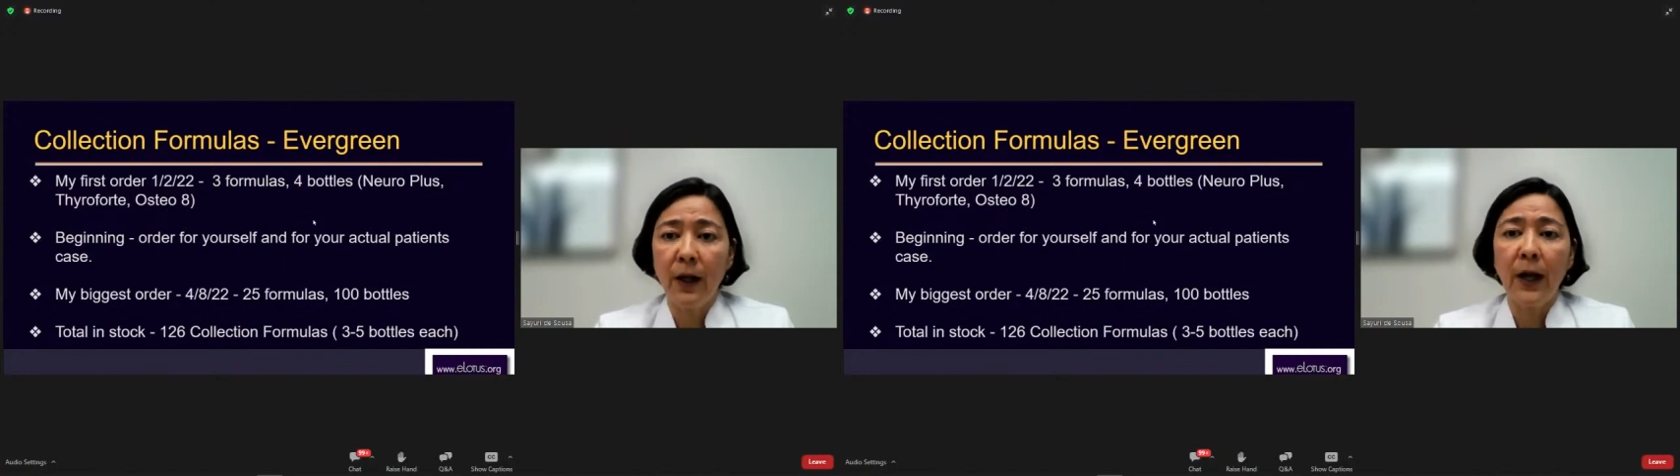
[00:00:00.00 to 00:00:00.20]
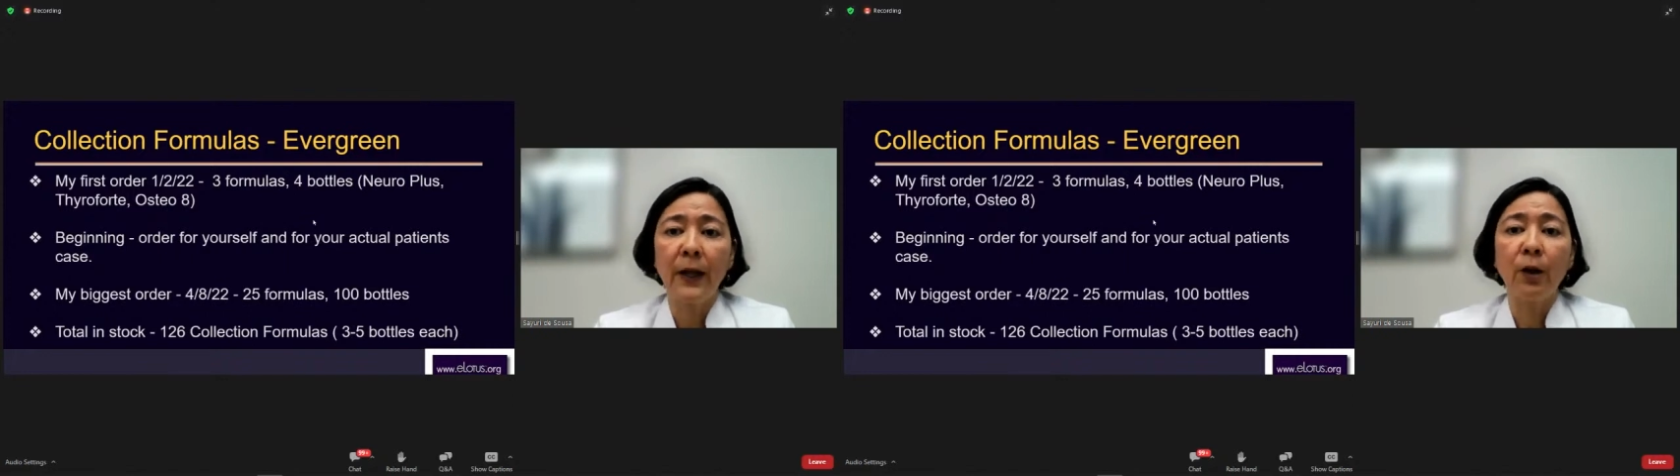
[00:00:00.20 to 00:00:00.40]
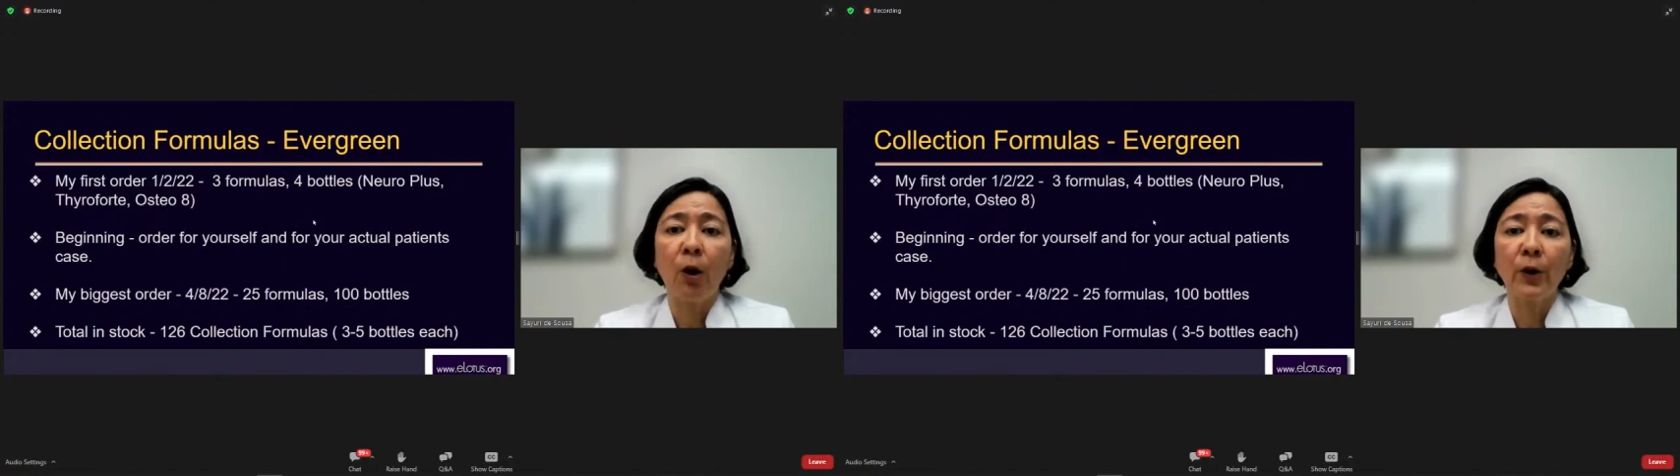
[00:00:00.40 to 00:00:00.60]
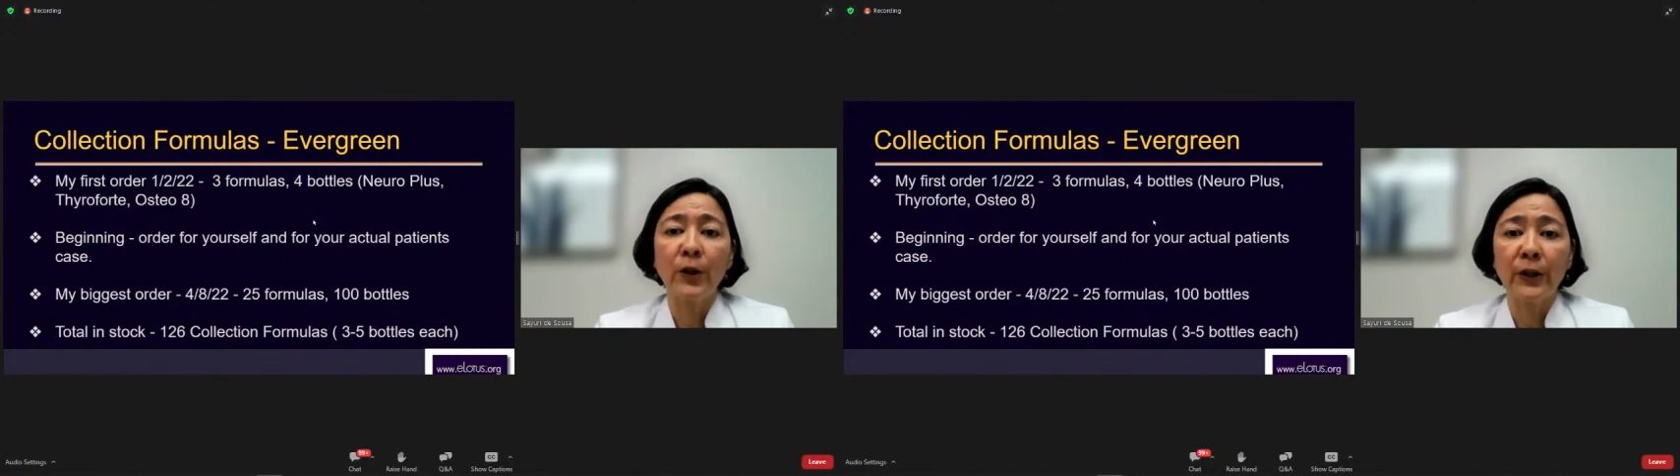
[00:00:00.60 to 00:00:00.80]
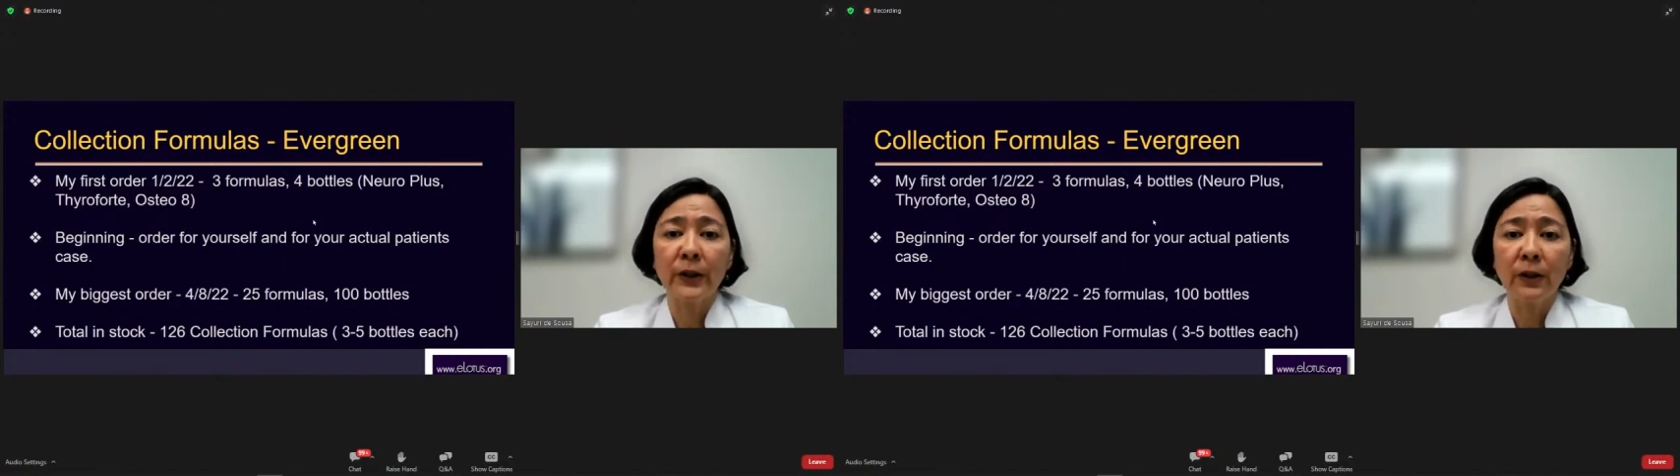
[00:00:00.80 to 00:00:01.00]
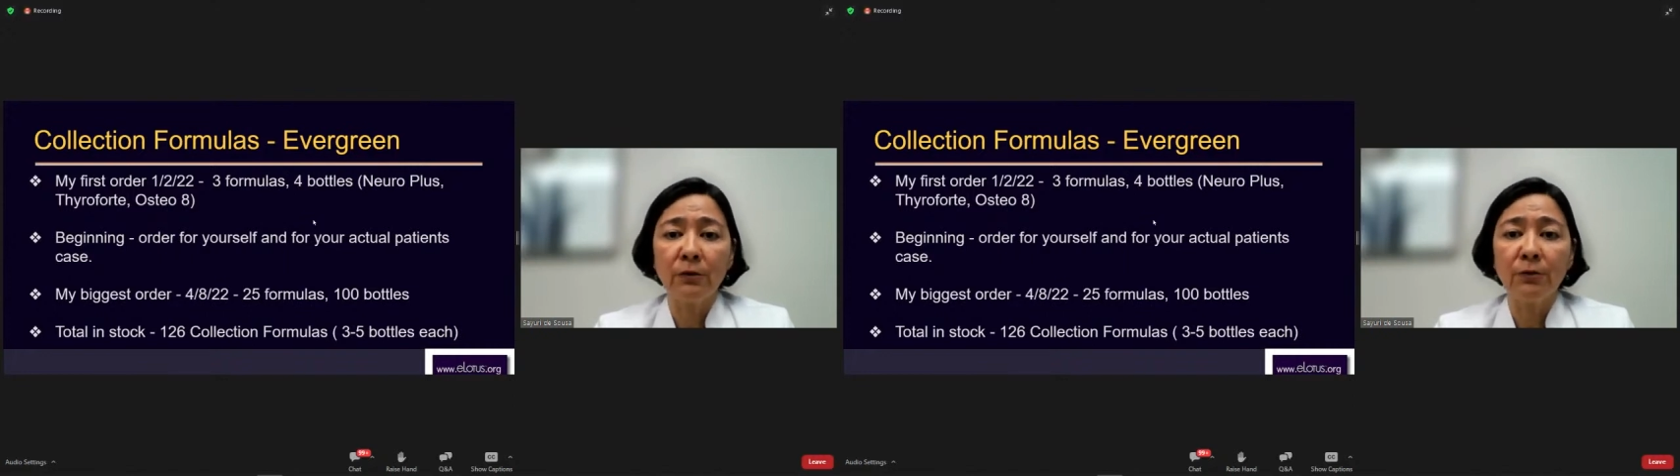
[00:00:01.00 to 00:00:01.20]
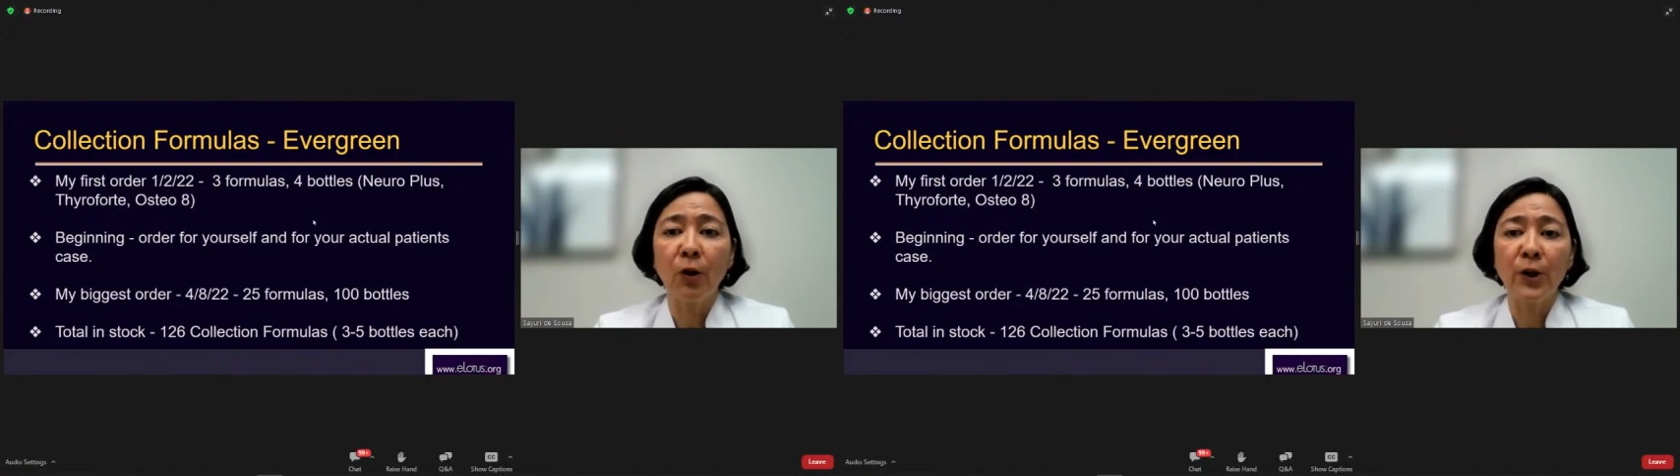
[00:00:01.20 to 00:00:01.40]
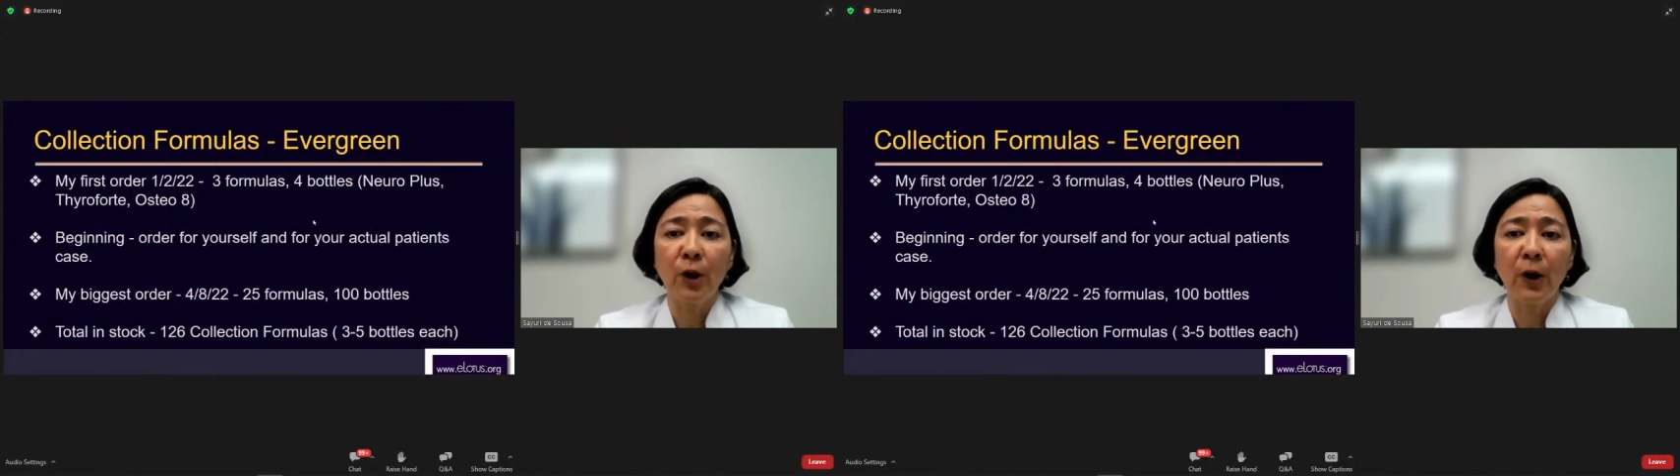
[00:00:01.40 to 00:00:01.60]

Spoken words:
and ordering for your